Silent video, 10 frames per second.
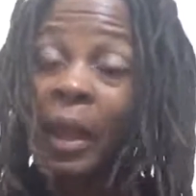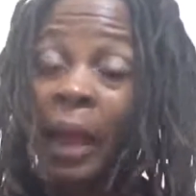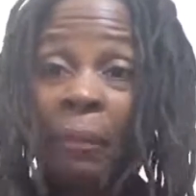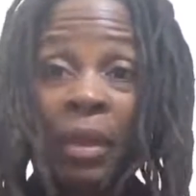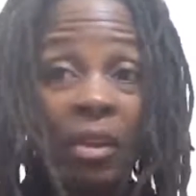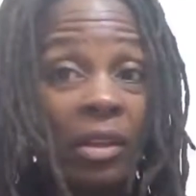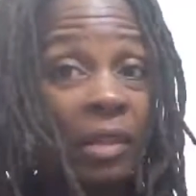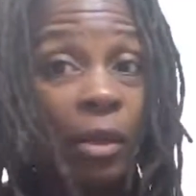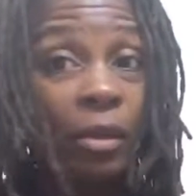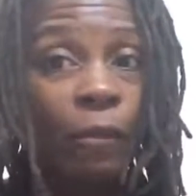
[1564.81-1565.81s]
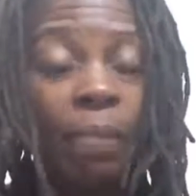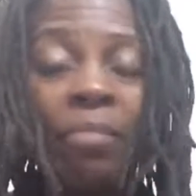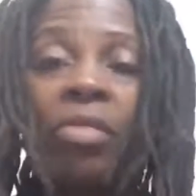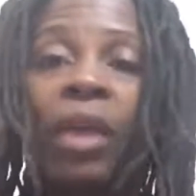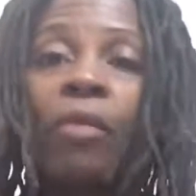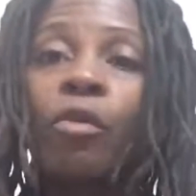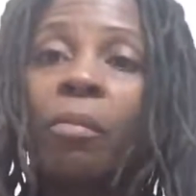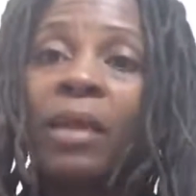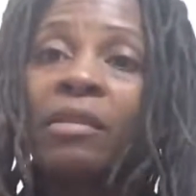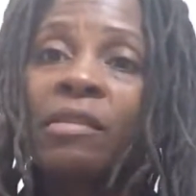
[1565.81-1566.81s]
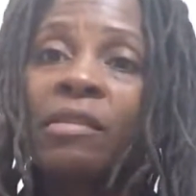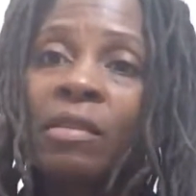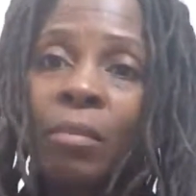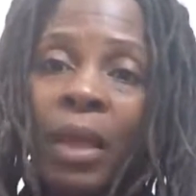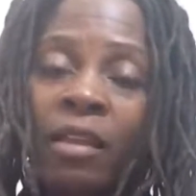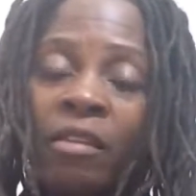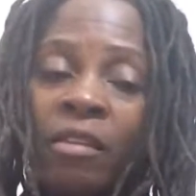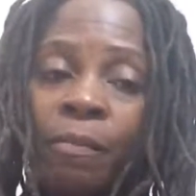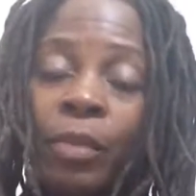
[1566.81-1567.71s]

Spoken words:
I'm here to tell you that romanticism has